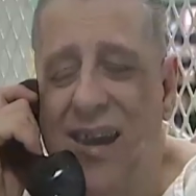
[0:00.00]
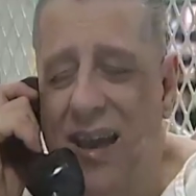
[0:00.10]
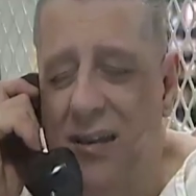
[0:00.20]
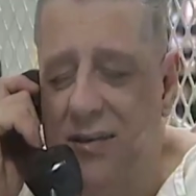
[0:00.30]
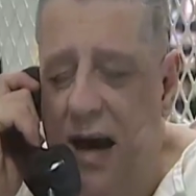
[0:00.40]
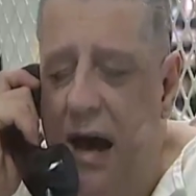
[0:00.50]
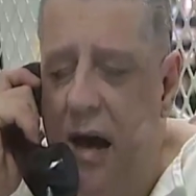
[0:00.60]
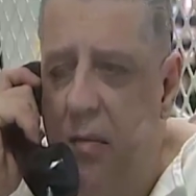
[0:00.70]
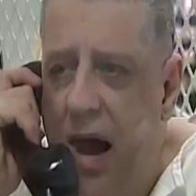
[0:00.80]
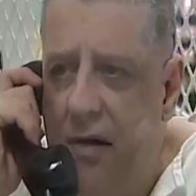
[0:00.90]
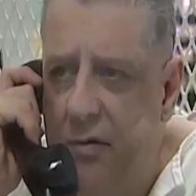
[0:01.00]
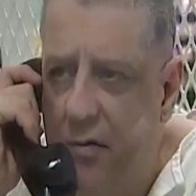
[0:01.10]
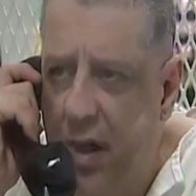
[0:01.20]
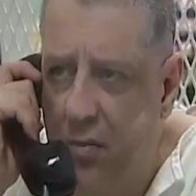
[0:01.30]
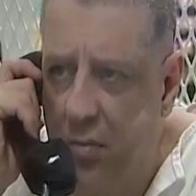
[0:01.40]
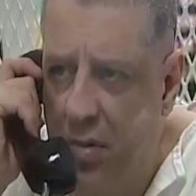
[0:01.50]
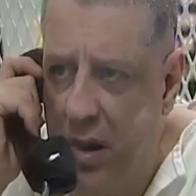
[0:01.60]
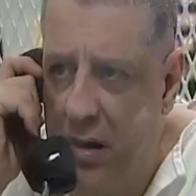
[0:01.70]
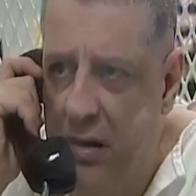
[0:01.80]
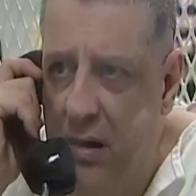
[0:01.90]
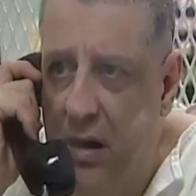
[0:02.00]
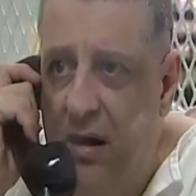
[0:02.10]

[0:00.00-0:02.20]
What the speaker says: at a time after they were bloody,